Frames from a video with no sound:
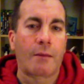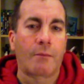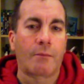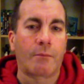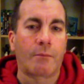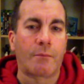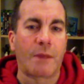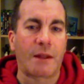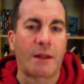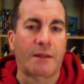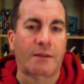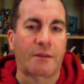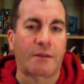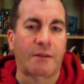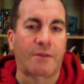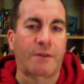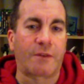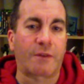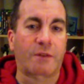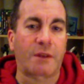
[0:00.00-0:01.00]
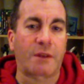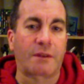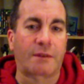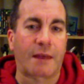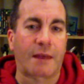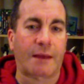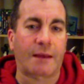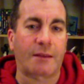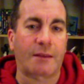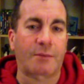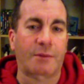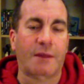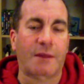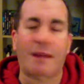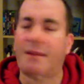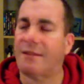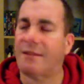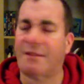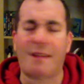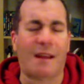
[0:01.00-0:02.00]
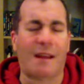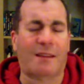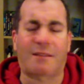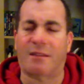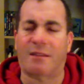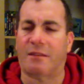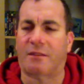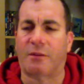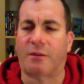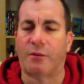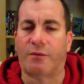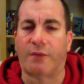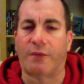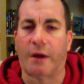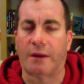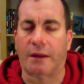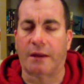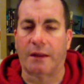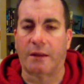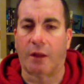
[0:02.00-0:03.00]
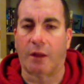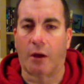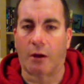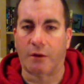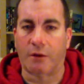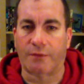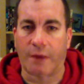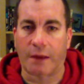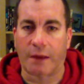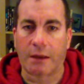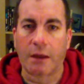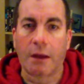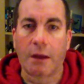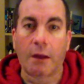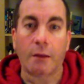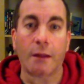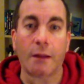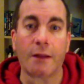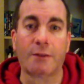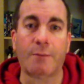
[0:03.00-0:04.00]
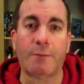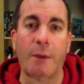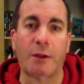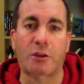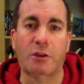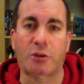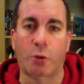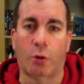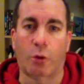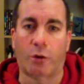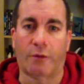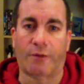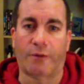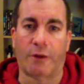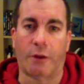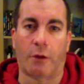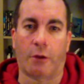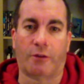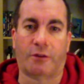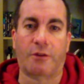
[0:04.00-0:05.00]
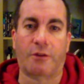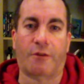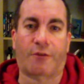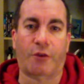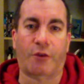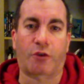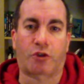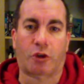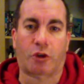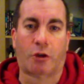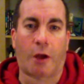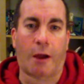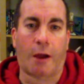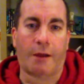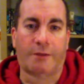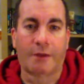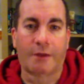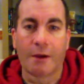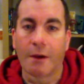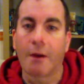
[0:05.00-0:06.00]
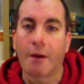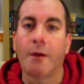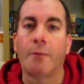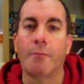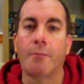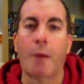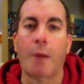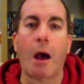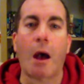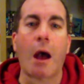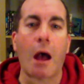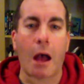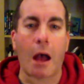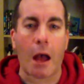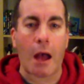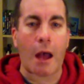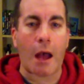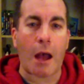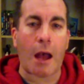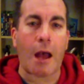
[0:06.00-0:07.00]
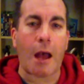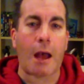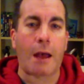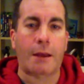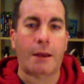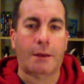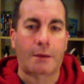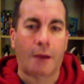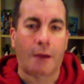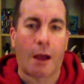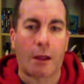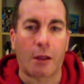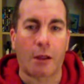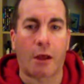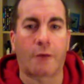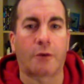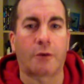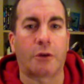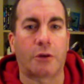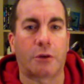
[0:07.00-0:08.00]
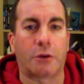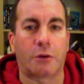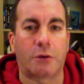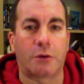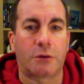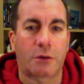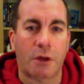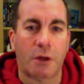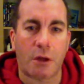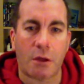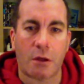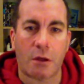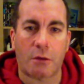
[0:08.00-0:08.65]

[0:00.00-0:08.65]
minutes and 15 seconds, but that's that's just too fucking long. In fact, let's make shorter videos in the future, guys. Bye. I love you. Oh